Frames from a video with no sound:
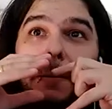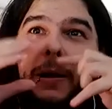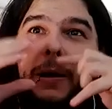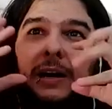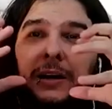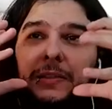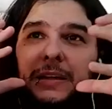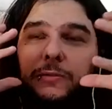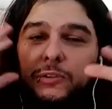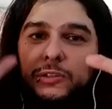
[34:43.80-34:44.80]

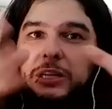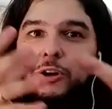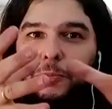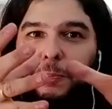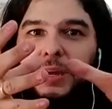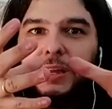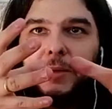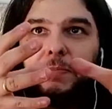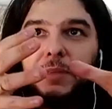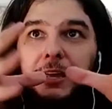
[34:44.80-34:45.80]
in your
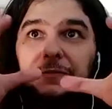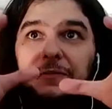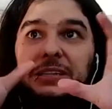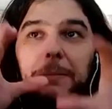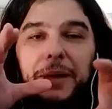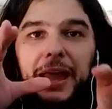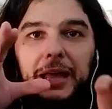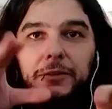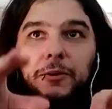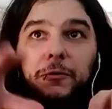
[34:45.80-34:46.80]
opinion, if some
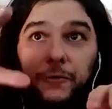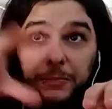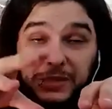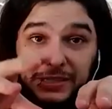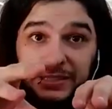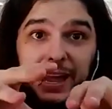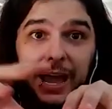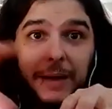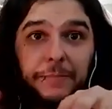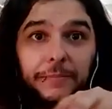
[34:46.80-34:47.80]
band from this
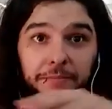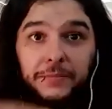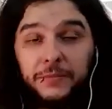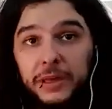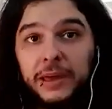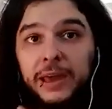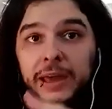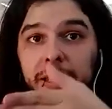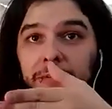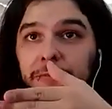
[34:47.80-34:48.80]
time
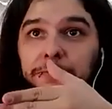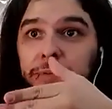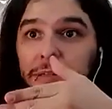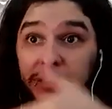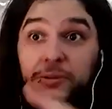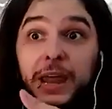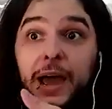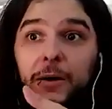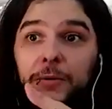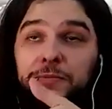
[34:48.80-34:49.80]
and until
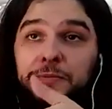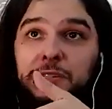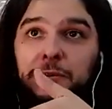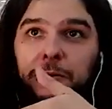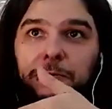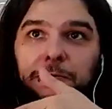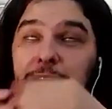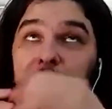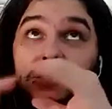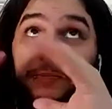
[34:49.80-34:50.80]
now, so
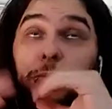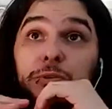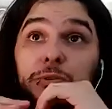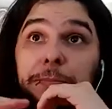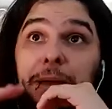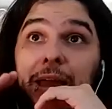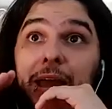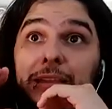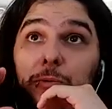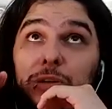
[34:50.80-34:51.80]
let's suppose a
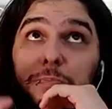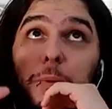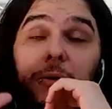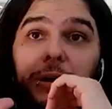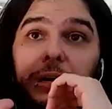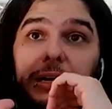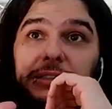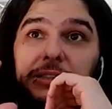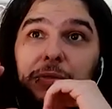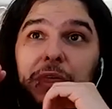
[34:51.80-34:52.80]
band that was born in
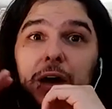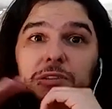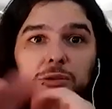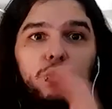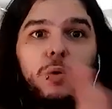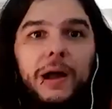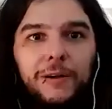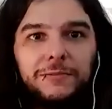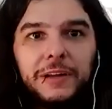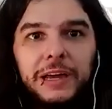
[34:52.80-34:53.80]

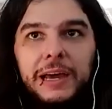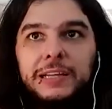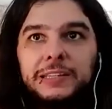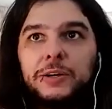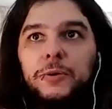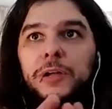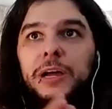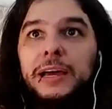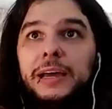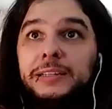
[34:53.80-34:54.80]
2012, so
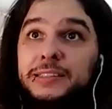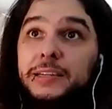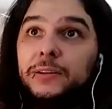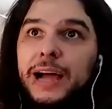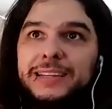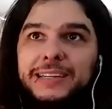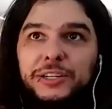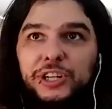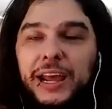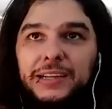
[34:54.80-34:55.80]
it still has a
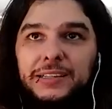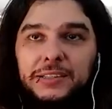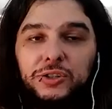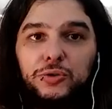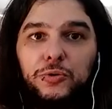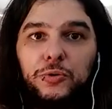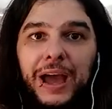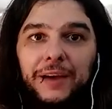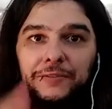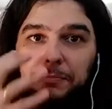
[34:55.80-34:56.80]
chance to
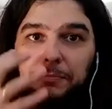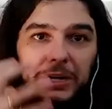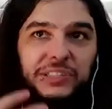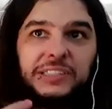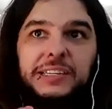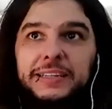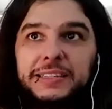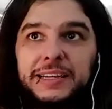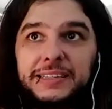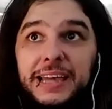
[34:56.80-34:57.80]
have much
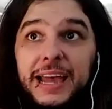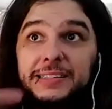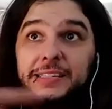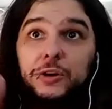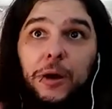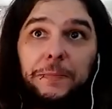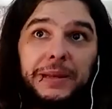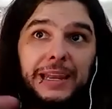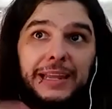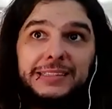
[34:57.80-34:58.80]
success as Europe and
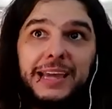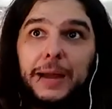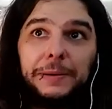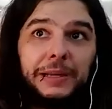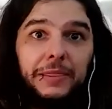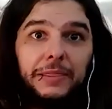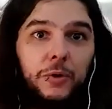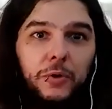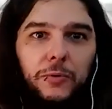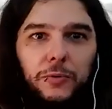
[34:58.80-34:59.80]
Led Zeppelin and The
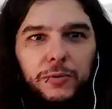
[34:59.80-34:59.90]
Who?